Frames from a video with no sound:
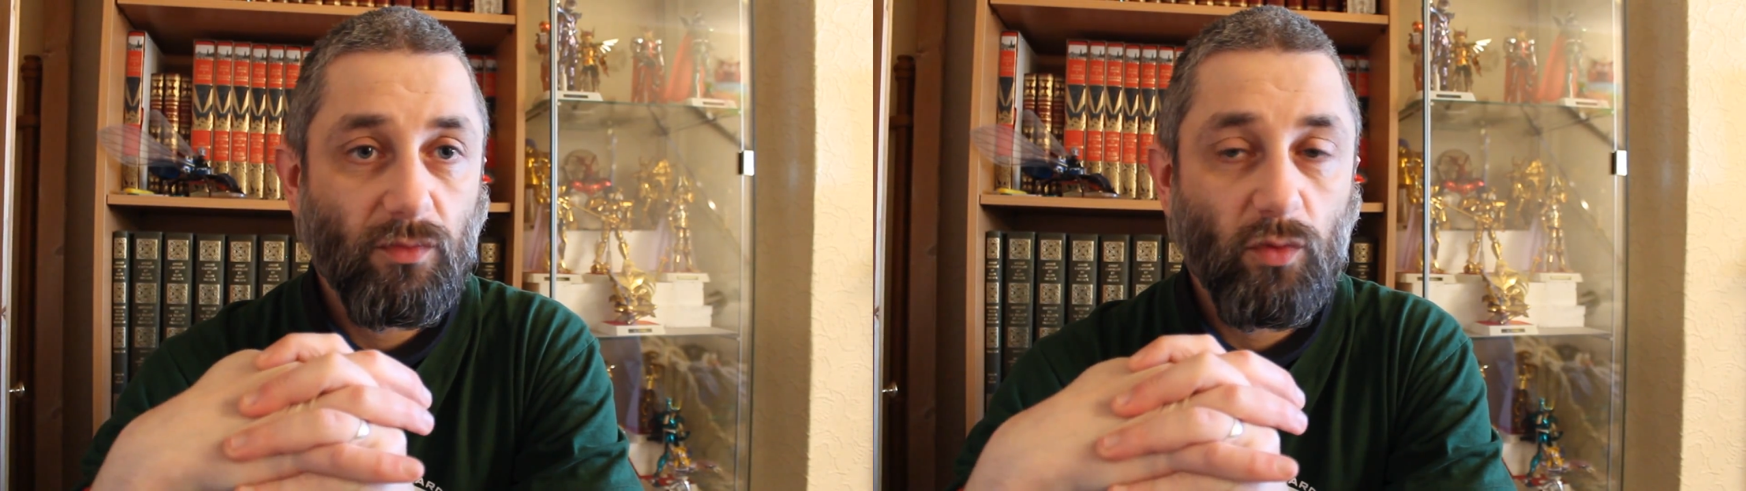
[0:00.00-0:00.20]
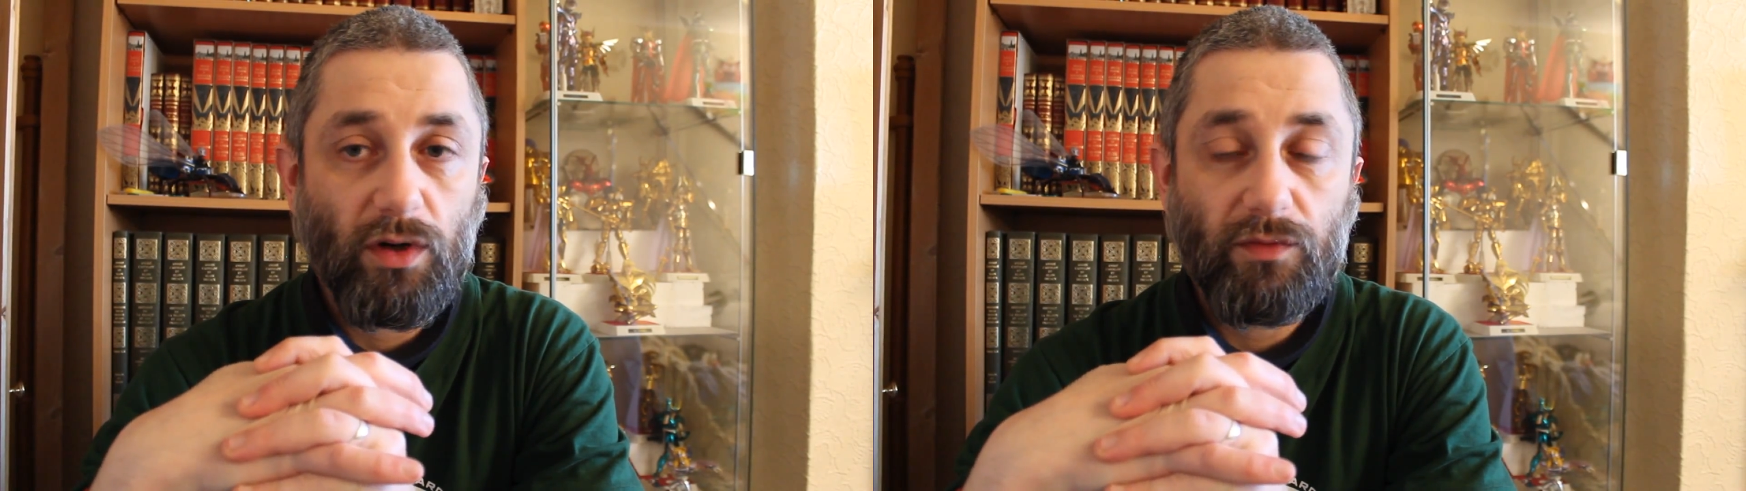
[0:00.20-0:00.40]

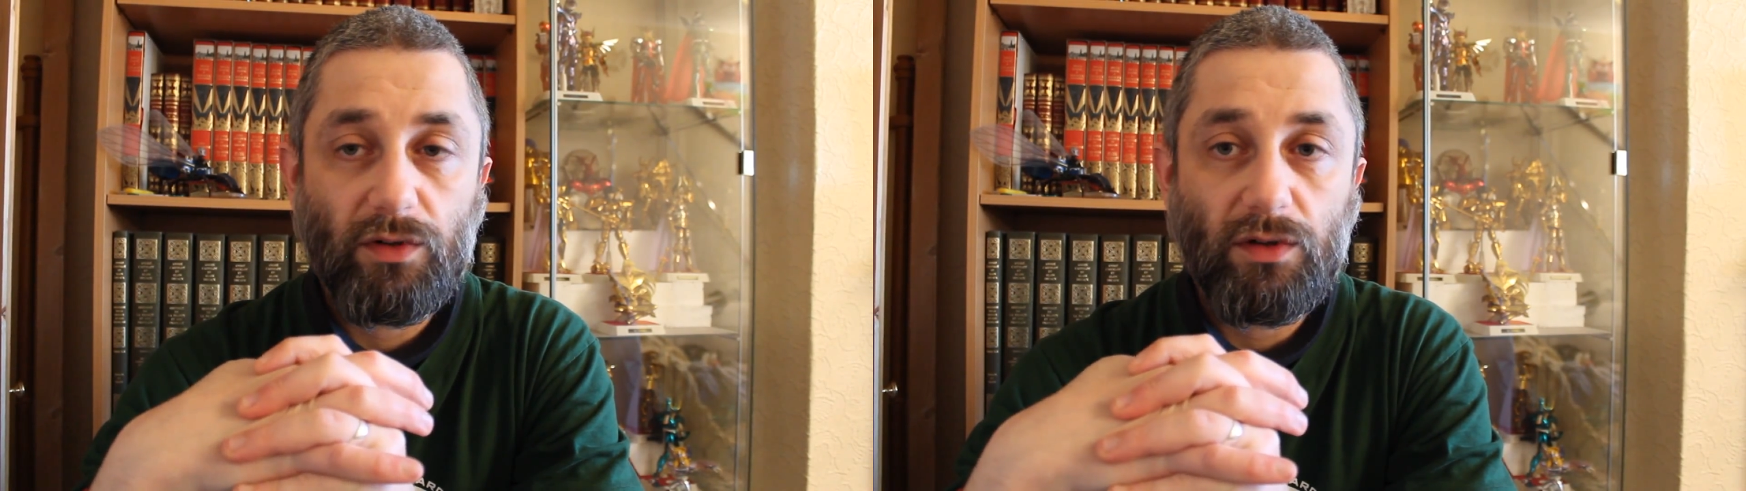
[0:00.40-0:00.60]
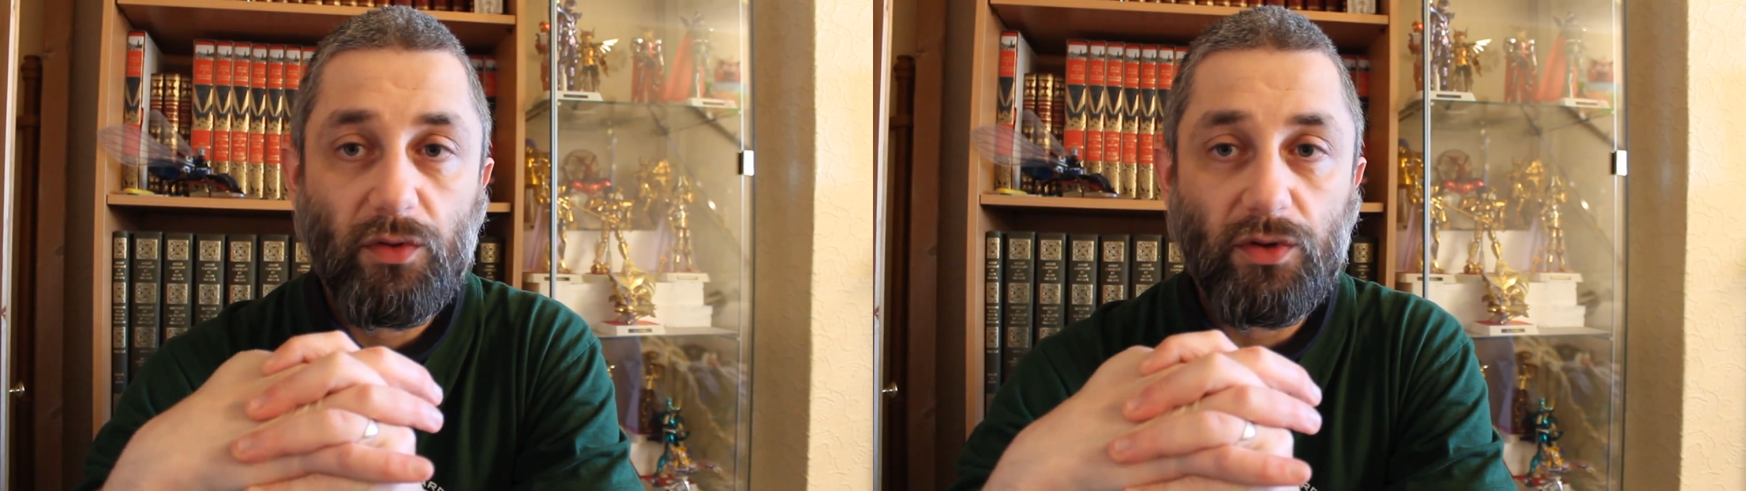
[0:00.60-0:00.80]
whatever
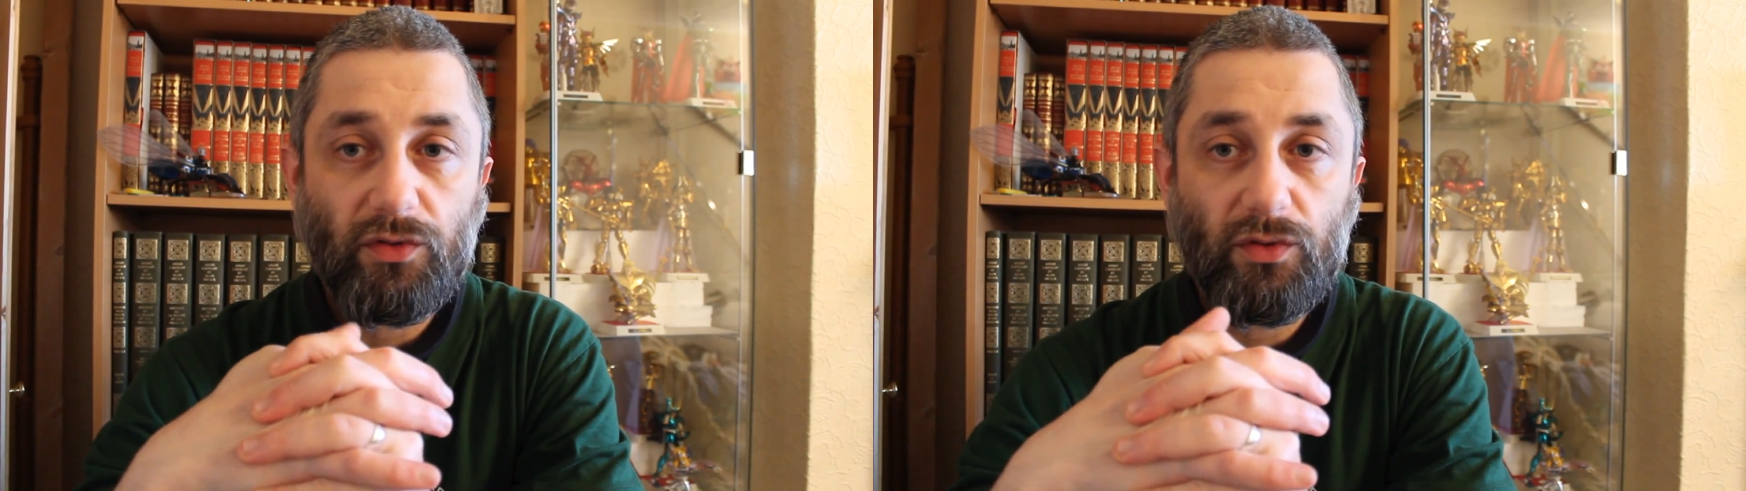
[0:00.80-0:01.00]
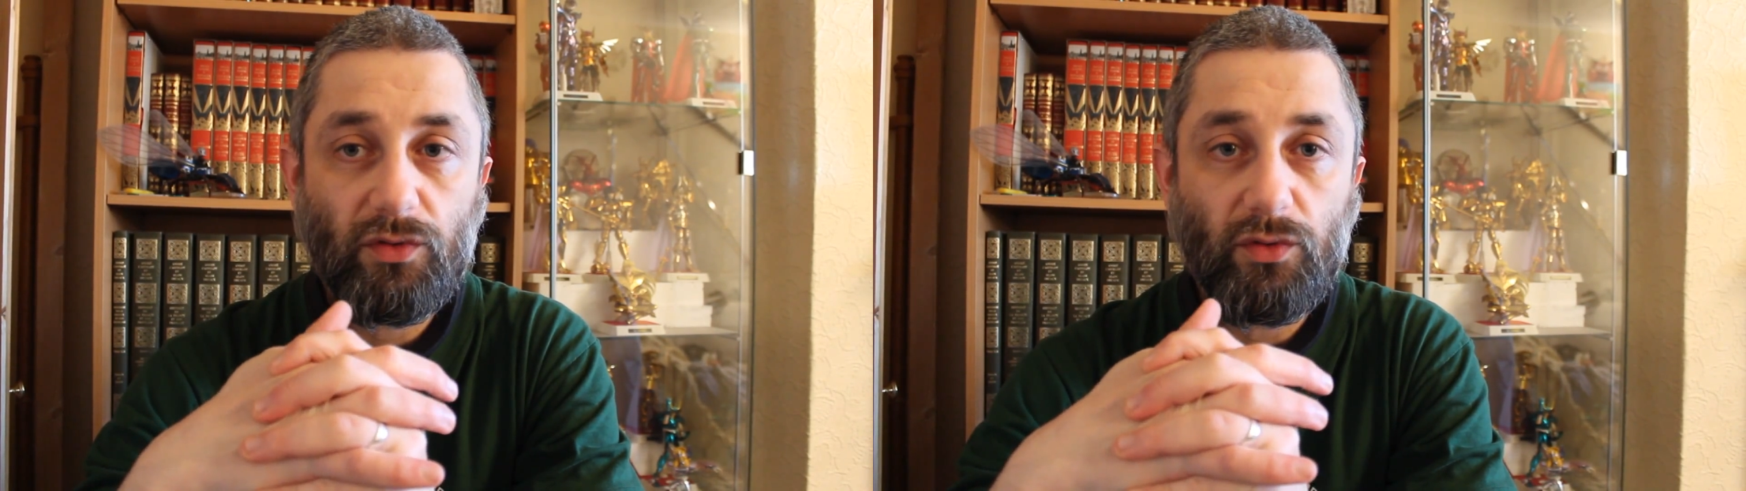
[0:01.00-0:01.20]
little
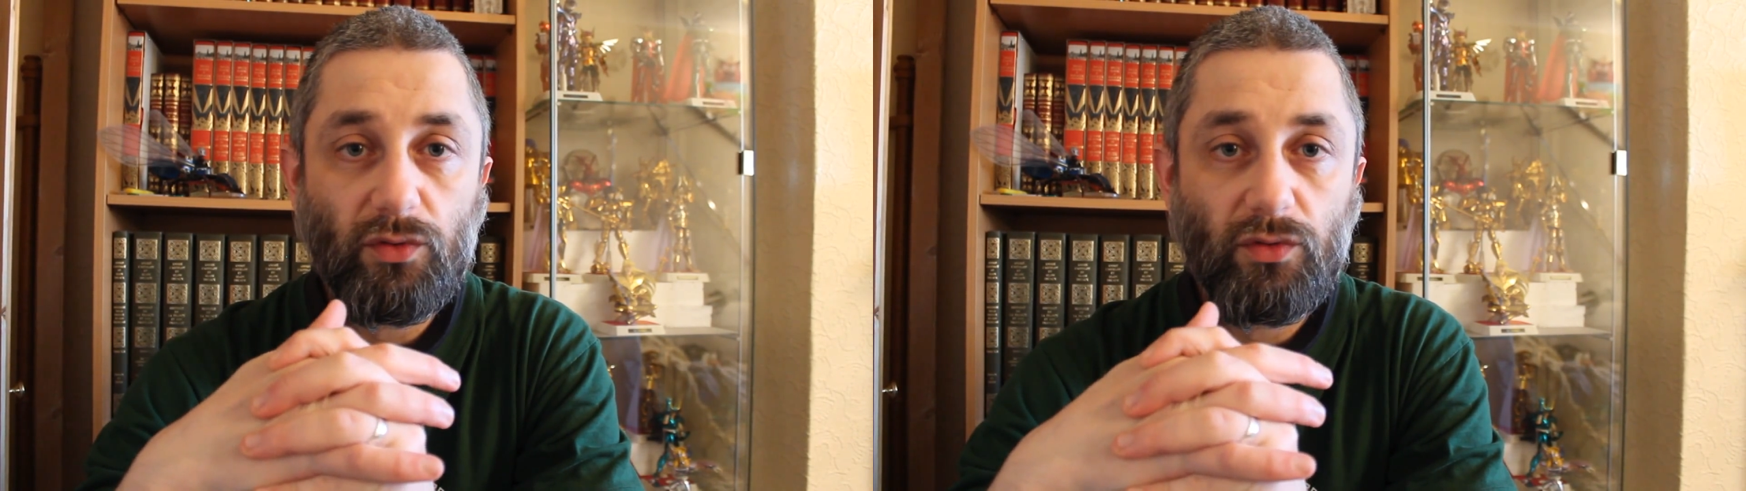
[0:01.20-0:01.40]
things you can do